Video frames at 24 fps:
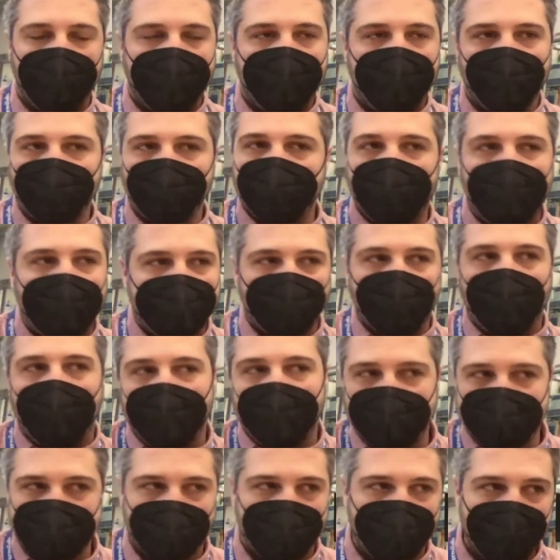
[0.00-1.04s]
also that one is a
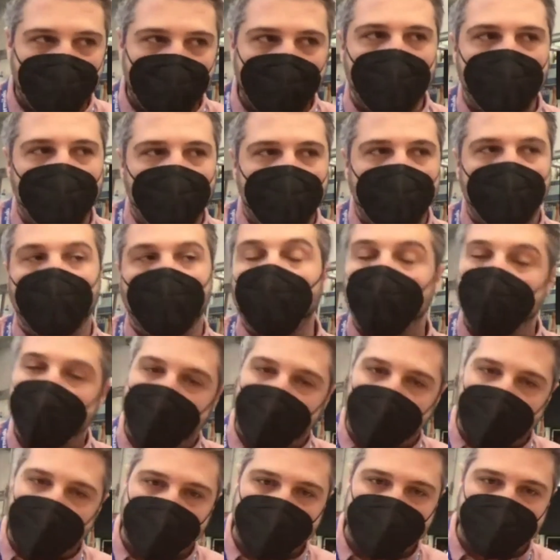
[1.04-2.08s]
really, really
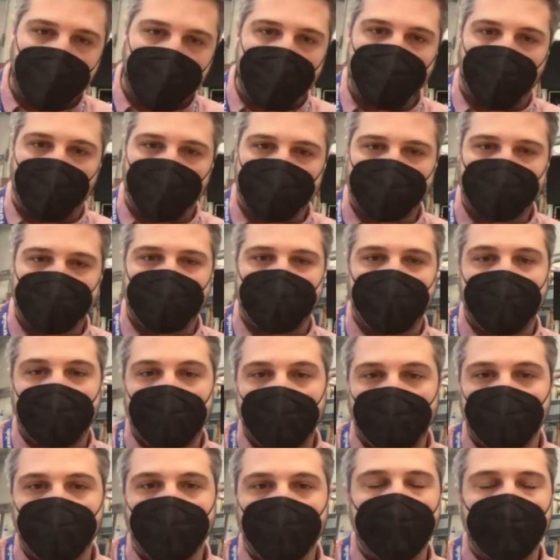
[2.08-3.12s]
complicated type of scheme.
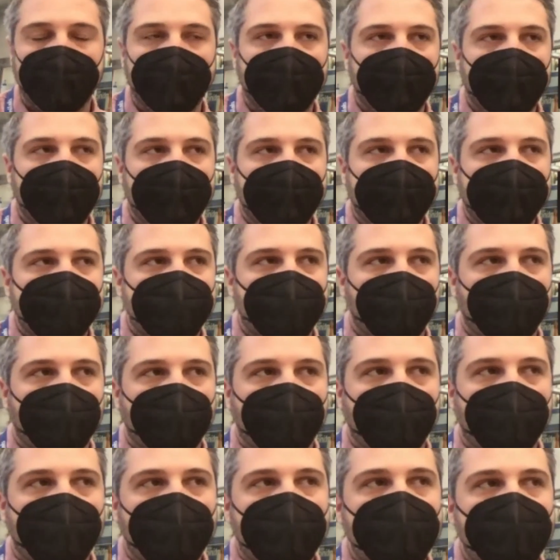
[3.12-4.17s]

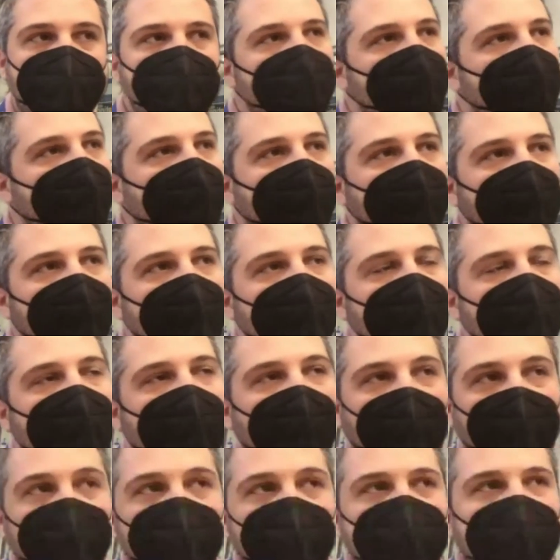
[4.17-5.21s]
So I
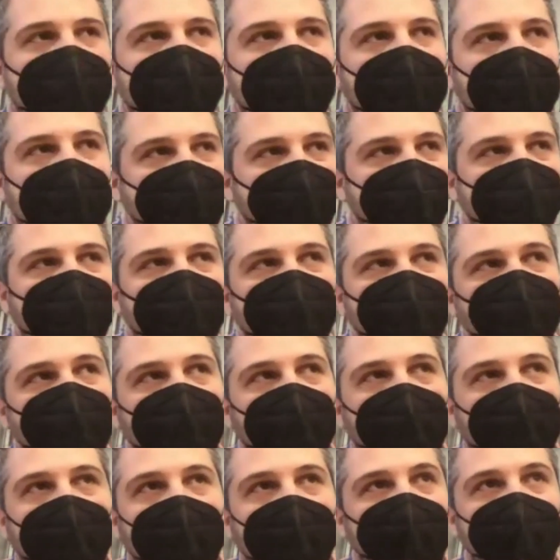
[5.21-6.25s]
would say that
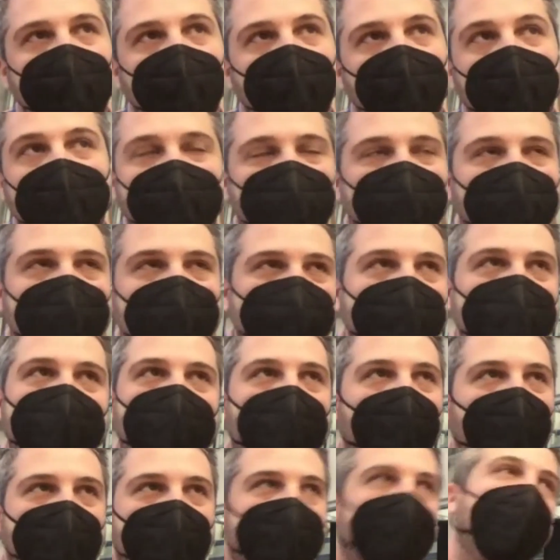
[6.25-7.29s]
we didn't discover
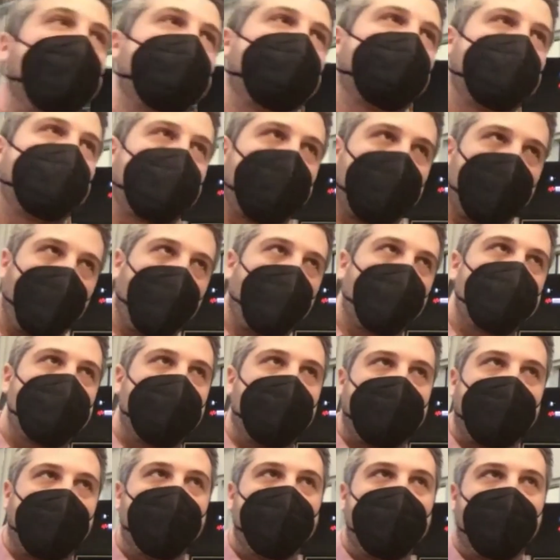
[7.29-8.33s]
yet a technology that can
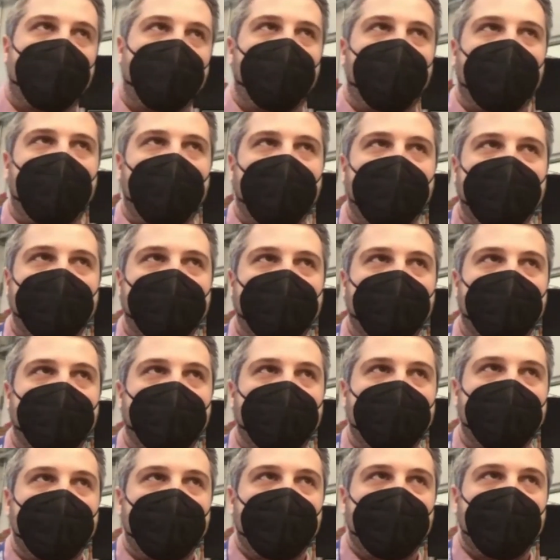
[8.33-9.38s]
be applied to
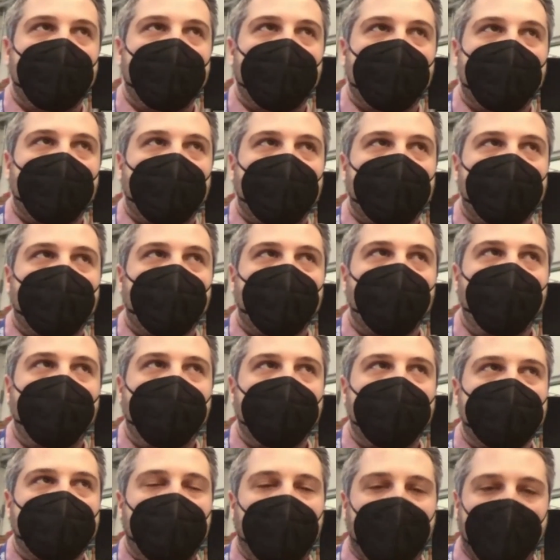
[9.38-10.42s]
build
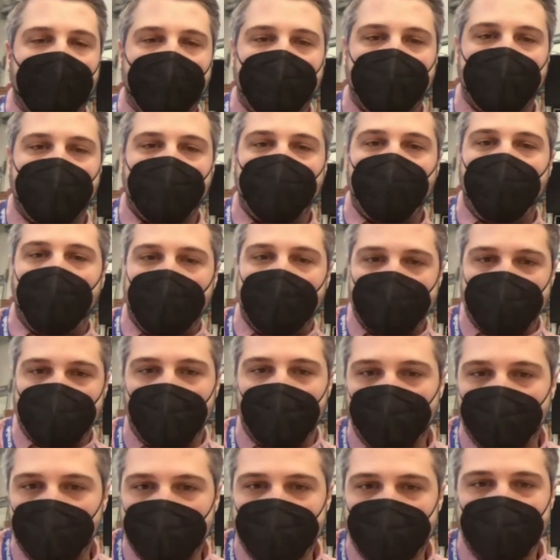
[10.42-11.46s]
like personal
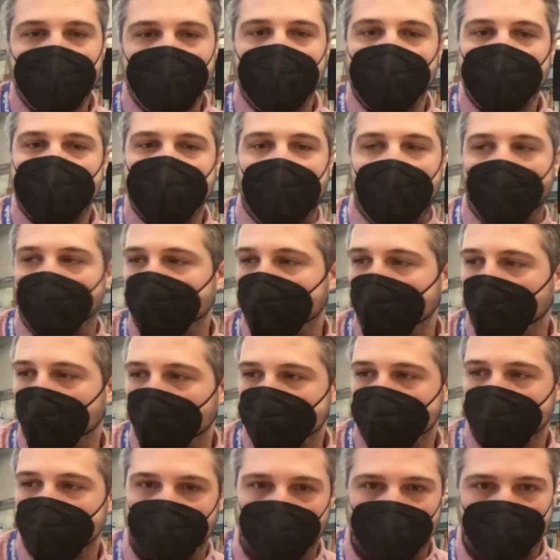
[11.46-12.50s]
PCs, laptops,
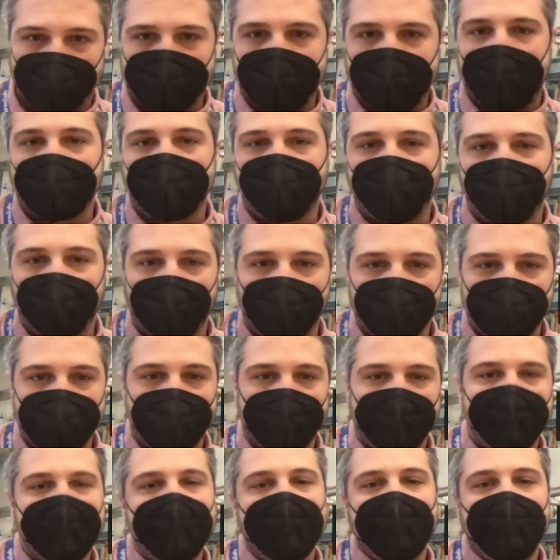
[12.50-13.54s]
or smartphones
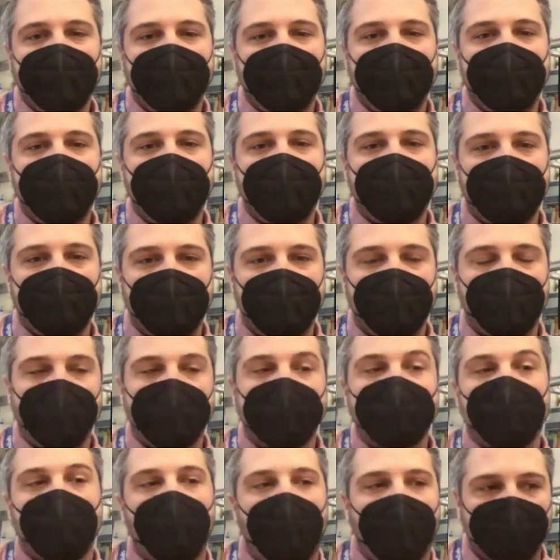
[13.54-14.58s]
in with
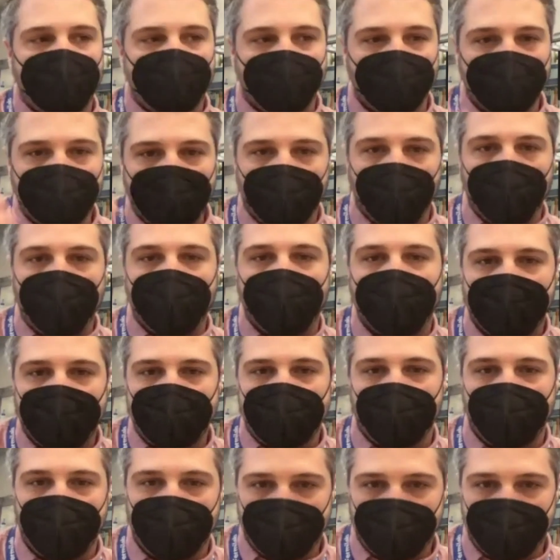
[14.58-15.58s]
quantum computation